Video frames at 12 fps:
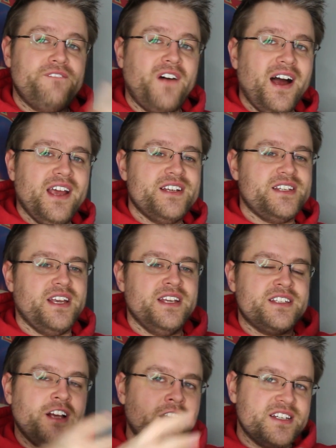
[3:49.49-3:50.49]
fires it,
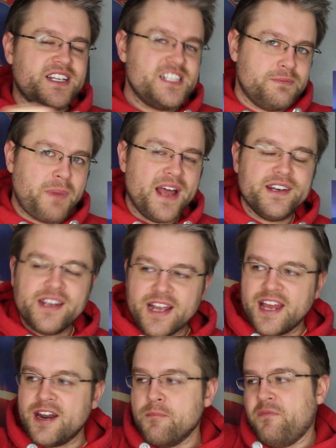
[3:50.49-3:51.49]
it starts
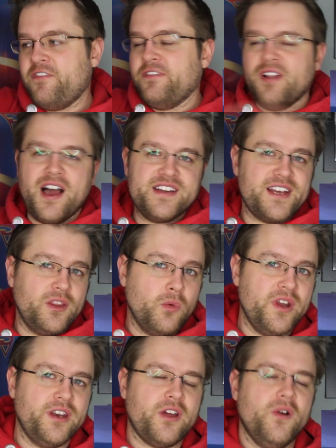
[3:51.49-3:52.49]
expanding and then flies out the
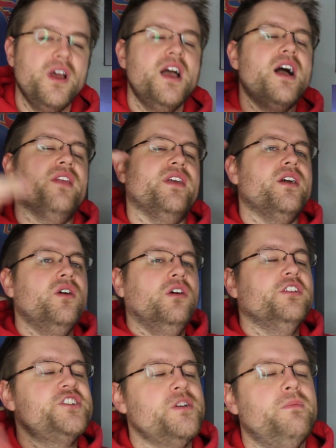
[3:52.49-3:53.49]
window, and they
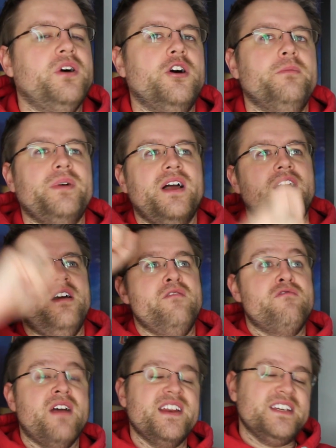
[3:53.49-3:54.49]
all jump up,
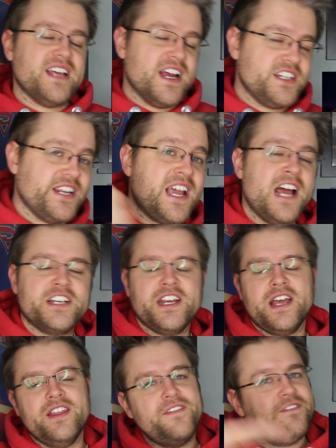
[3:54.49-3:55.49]
ready to actually catch
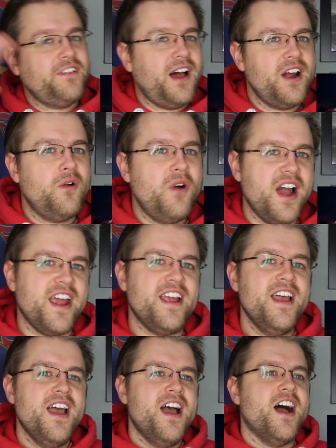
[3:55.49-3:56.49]
it, and they fly away.